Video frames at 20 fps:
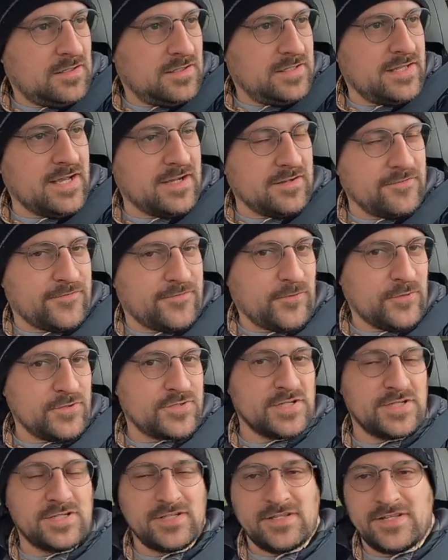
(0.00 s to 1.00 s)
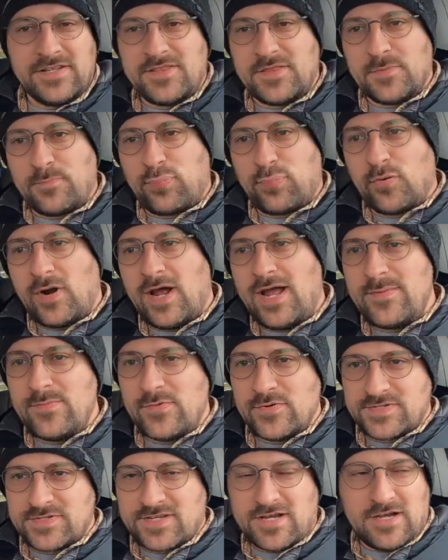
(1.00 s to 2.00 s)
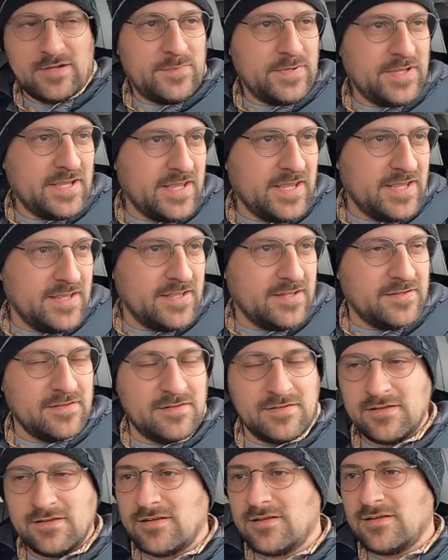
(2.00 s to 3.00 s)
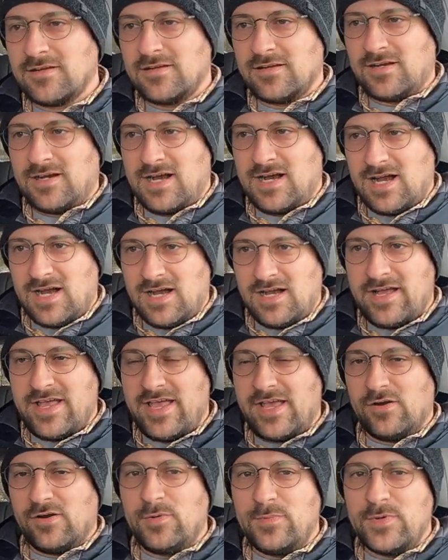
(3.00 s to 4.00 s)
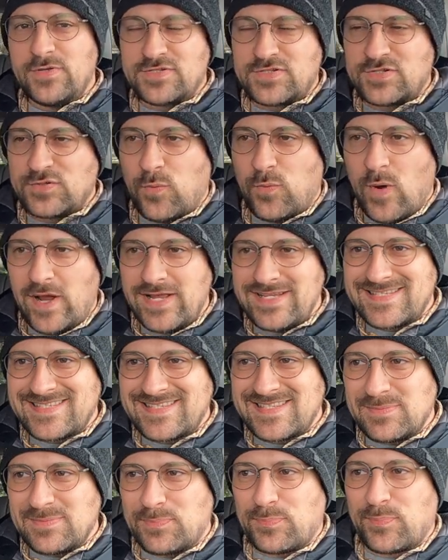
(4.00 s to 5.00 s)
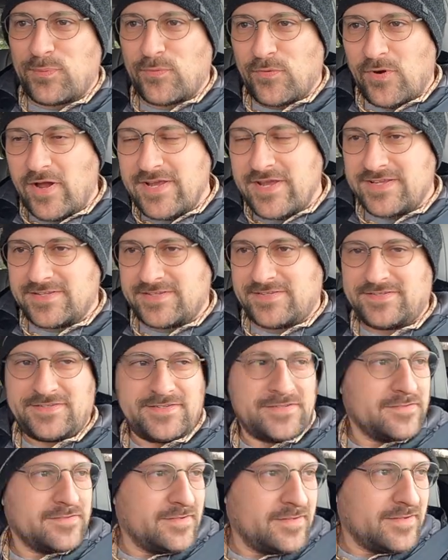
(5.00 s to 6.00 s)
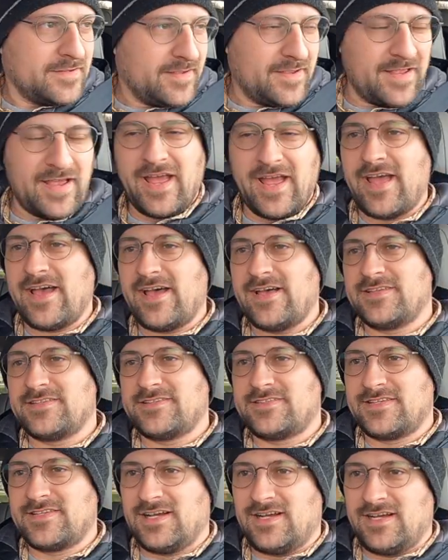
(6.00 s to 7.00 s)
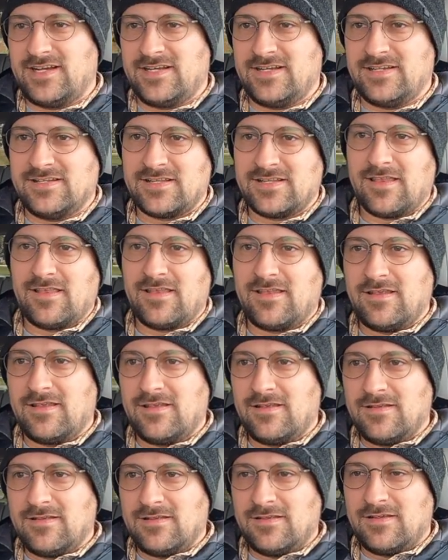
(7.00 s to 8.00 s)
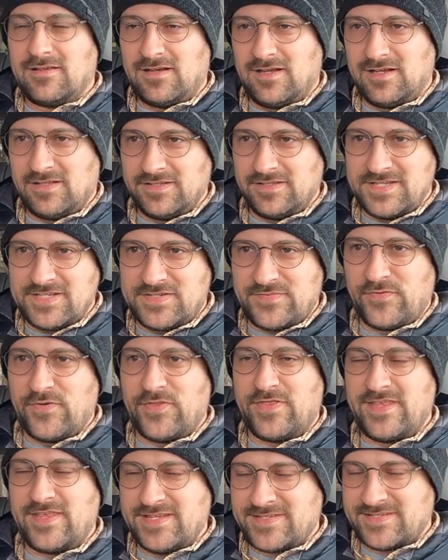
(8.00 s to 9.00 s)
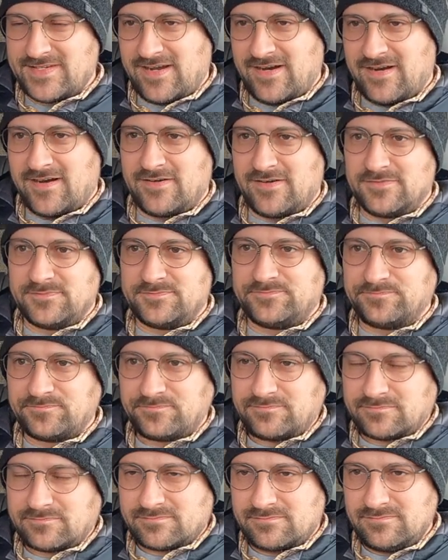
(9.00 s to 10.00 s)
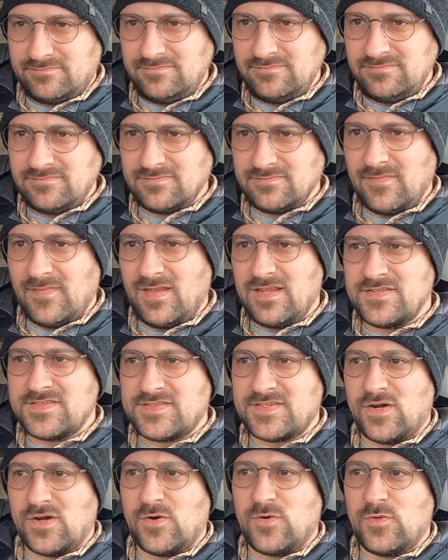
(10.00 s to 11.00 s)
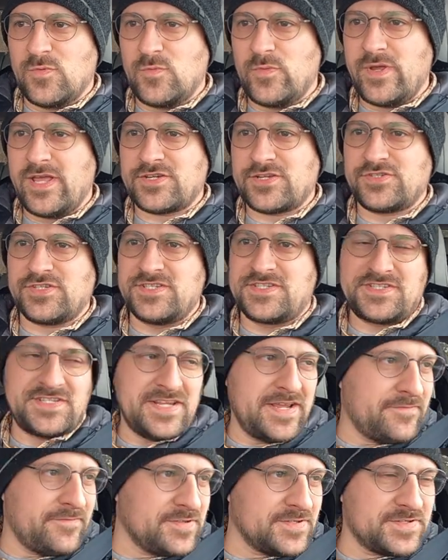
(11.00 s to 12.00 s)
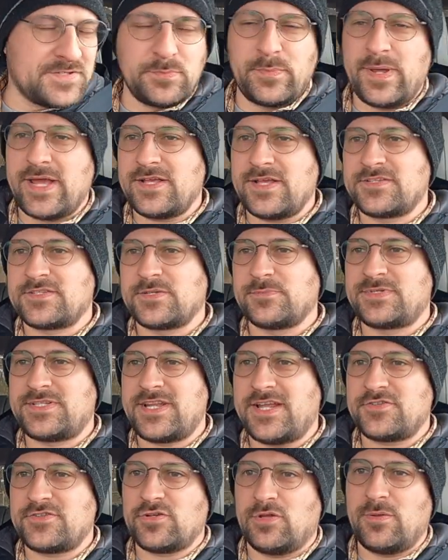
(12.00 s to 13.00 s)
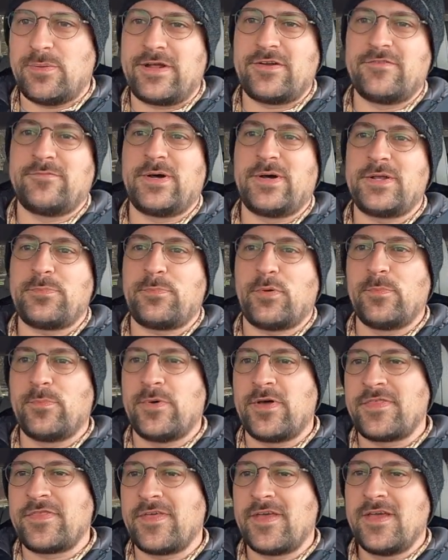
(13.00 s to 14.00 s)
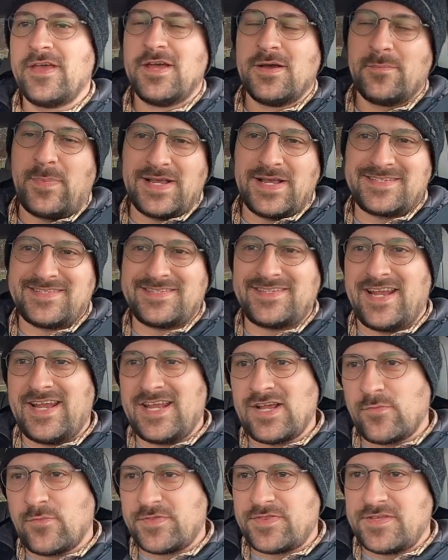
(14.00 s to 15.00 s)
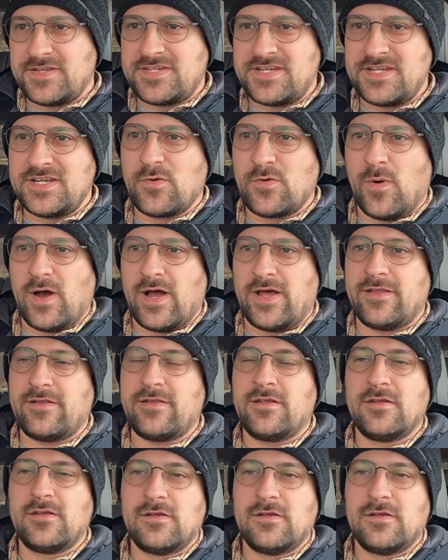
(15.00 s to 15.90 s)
unfortunately, the Prime was coming in at almost twice the price as a lease for this car. So we actually saved a substantial amount of money per month by staying with the Tiguan.